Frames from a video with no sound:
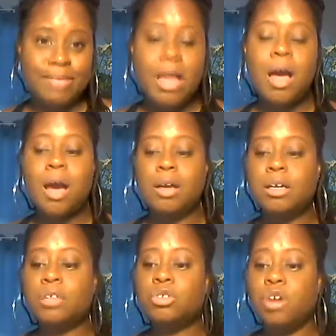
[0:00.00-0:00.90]

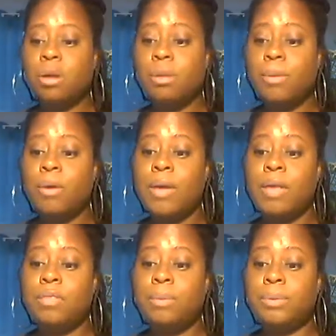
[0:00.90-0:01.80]
Uncontrollable
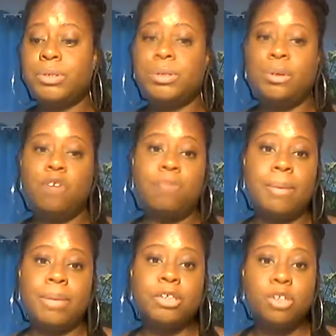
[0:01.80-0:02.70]
in the pursuit of my
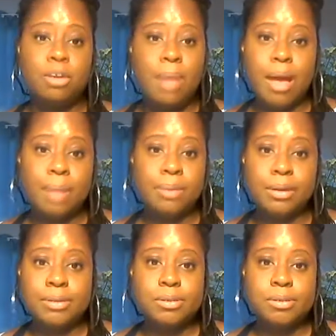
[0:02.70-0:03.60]
pleasure and my
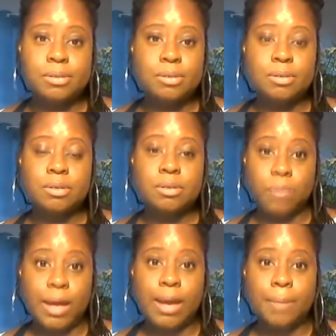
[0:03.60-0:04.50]
happiness.
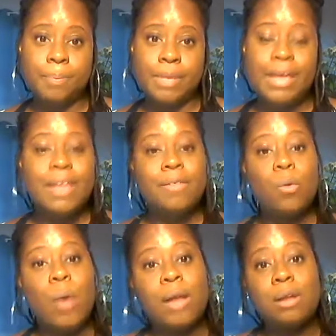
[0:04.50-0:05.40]
Okay?
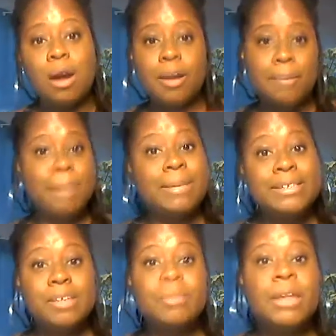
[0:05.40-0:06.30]
Wild-hearted may mean
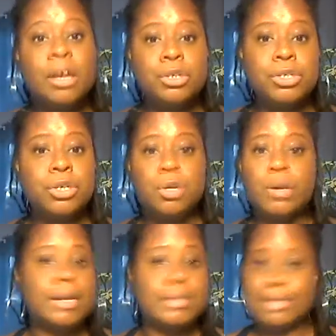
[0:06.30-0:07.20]
something else to you,
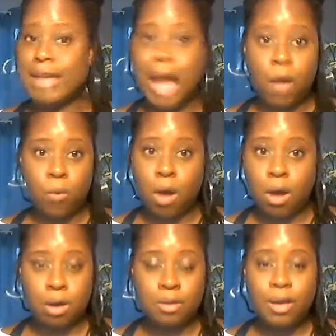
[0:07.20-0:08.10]
and it's not
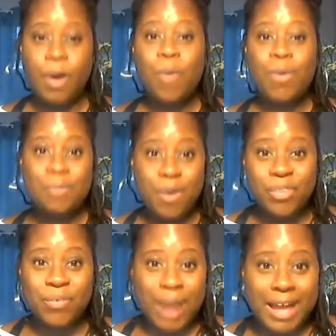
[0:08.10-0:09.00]
wrong. We're
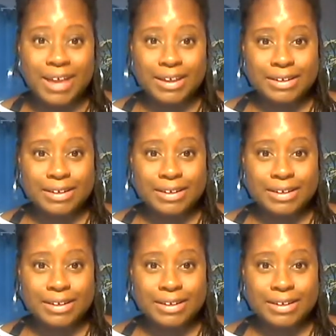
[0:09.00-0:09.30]
both right.